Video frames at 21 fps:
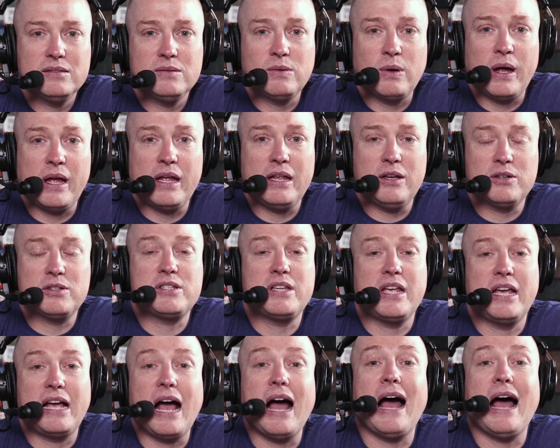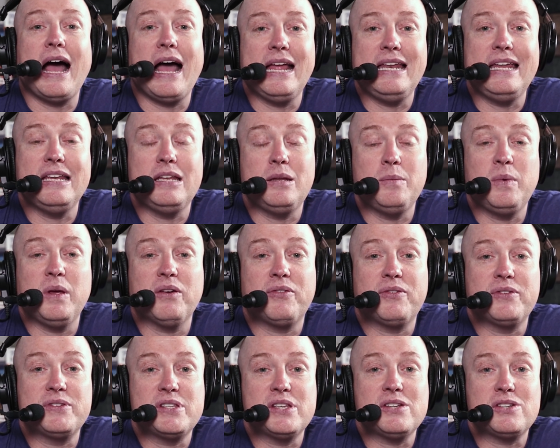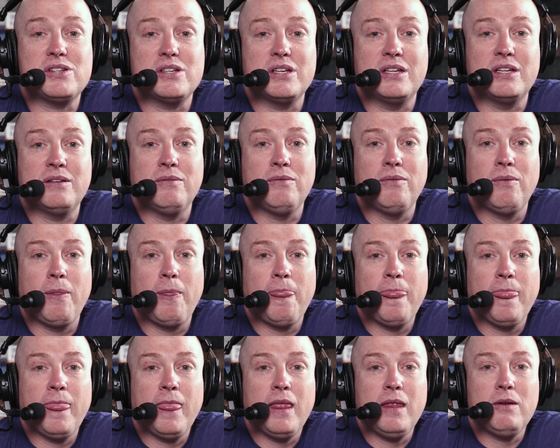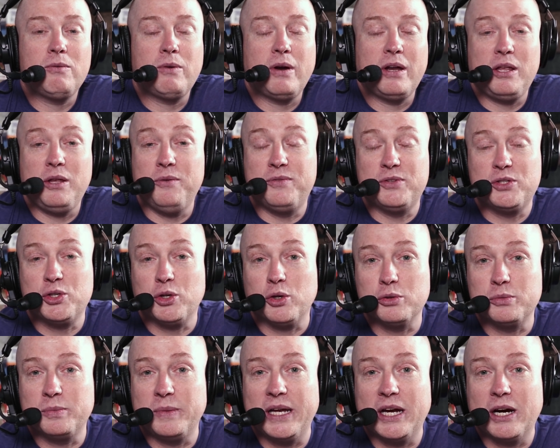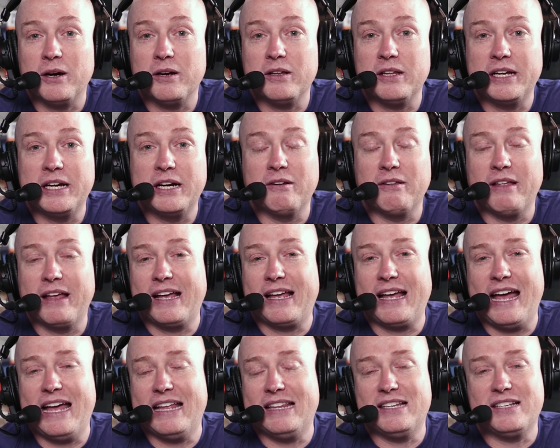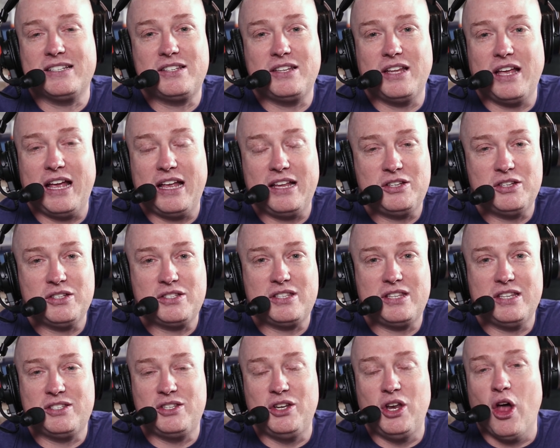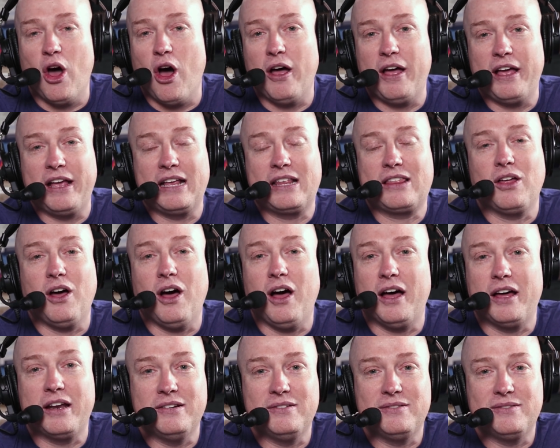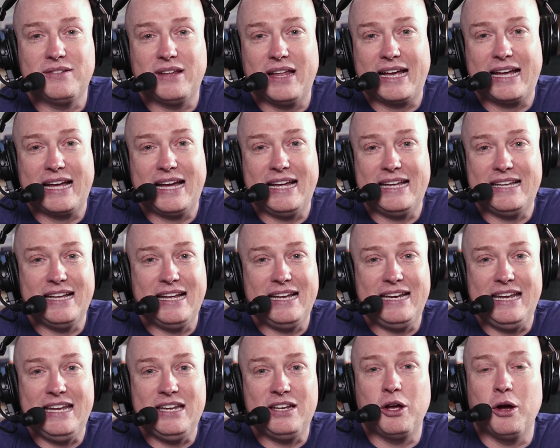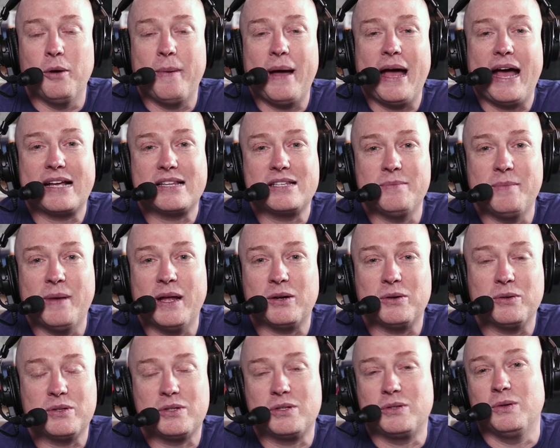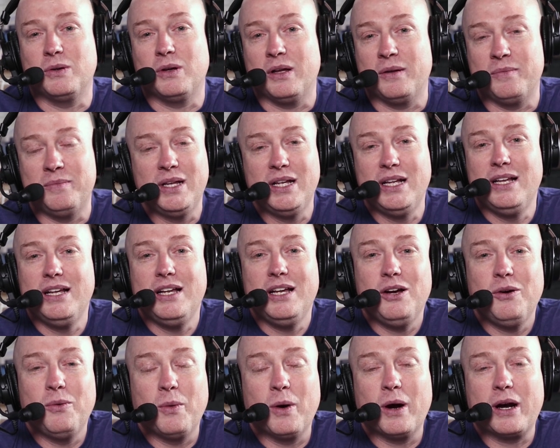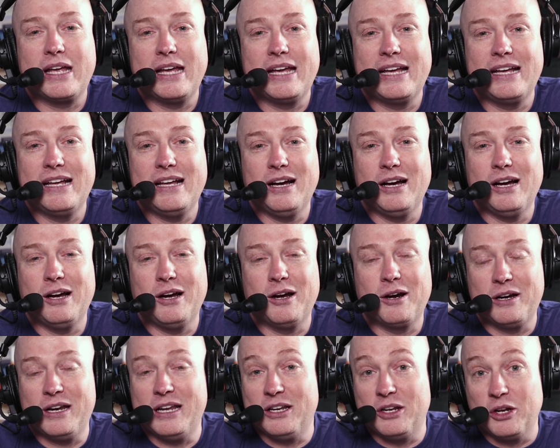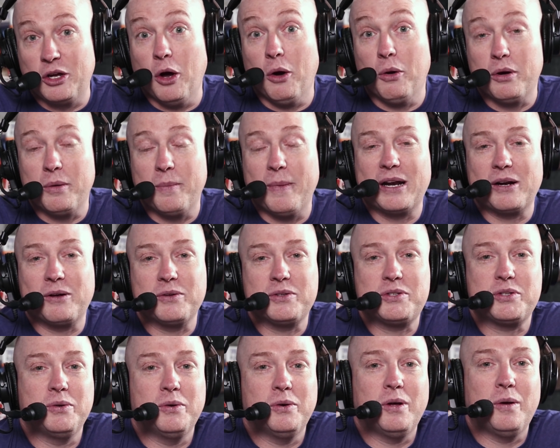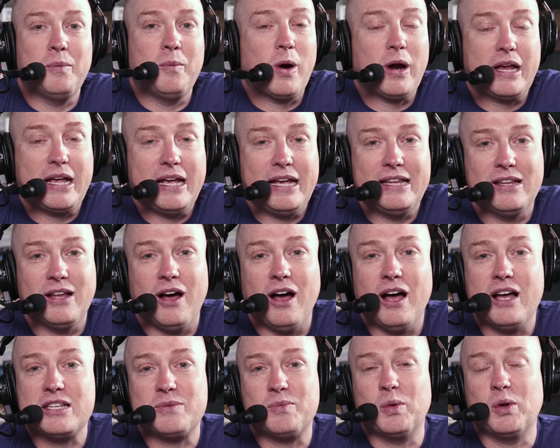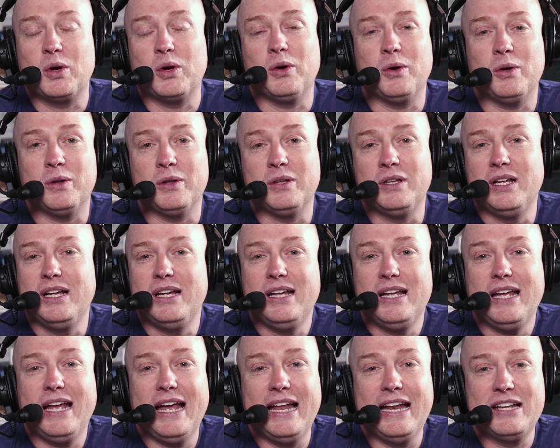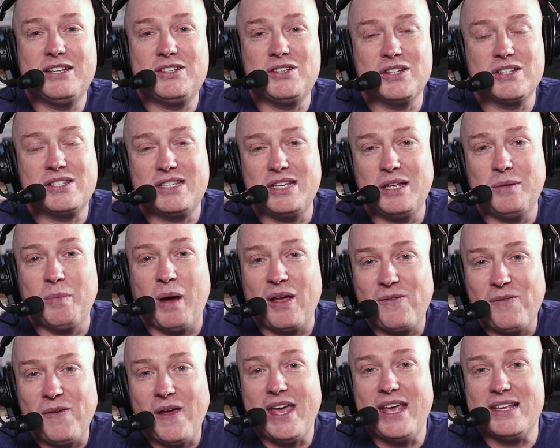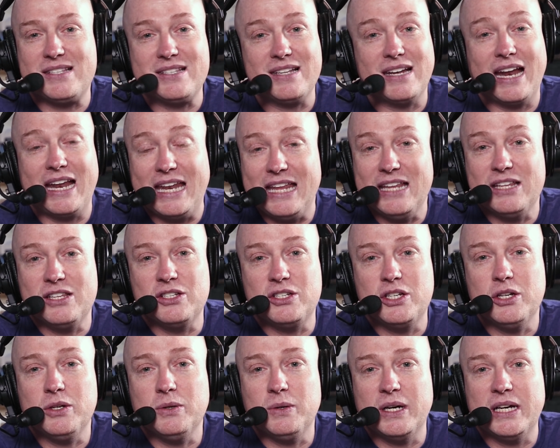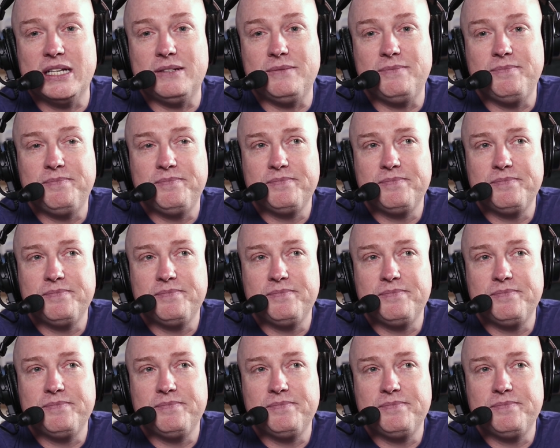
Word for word: right? You're saying, I need to be a physician right you even told me earlier like i had this uh, just this gnawing thought of like i, I need to go back to medical school i'm mm-hmm. working mm-hmm. uh, or need to go to medical school i'm working in the hospital and it's just in my face and i need to do it